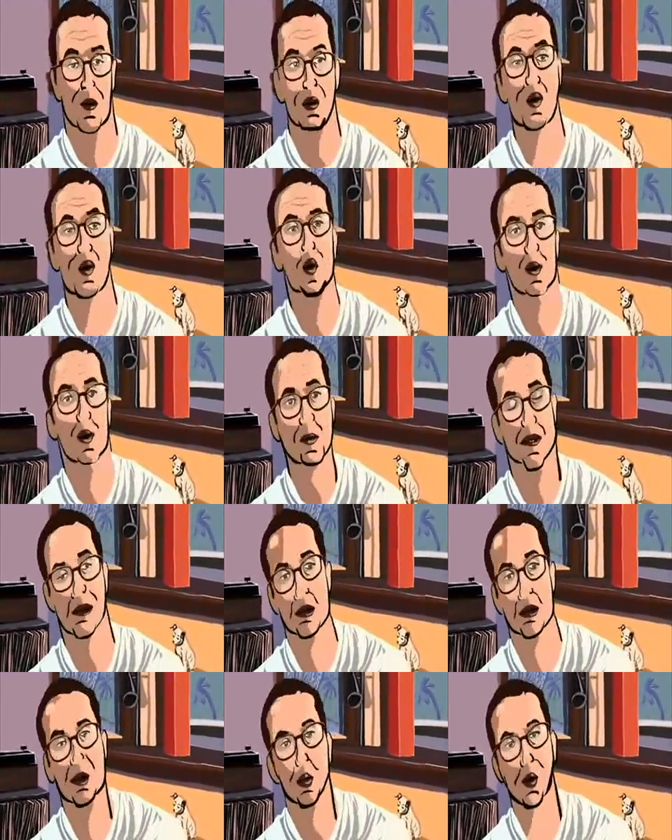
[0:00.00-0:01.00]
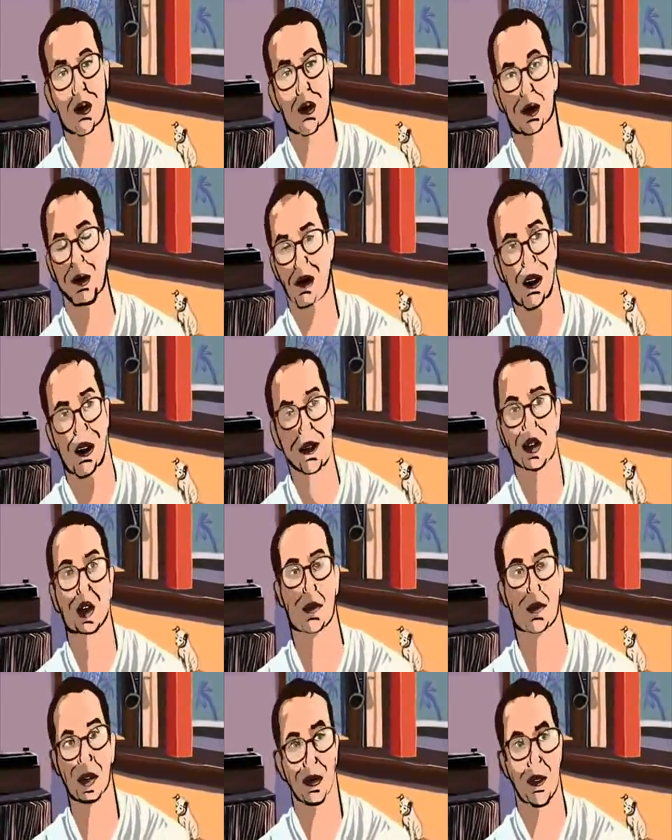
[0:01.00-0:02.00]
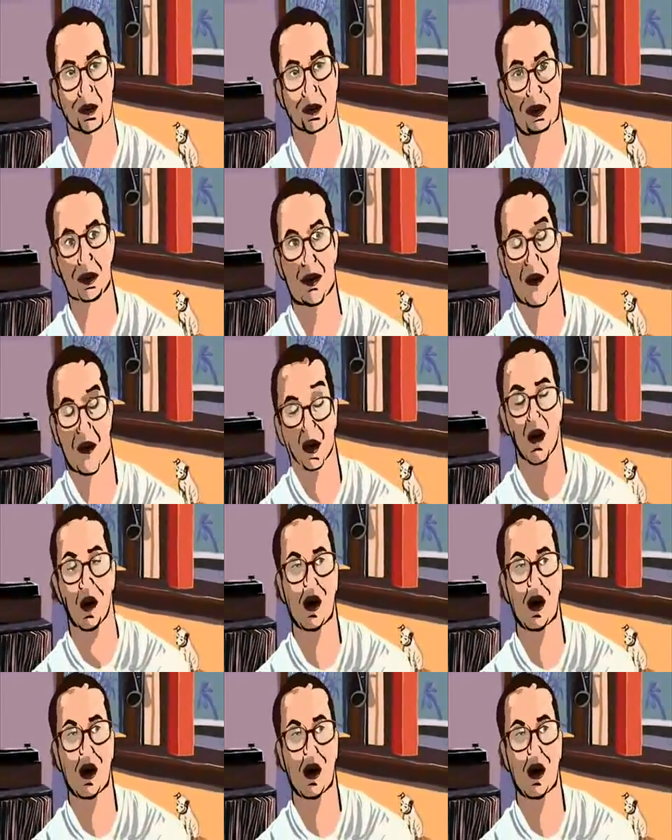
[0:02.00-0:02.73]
There's room, it's loose, it's not deterministic.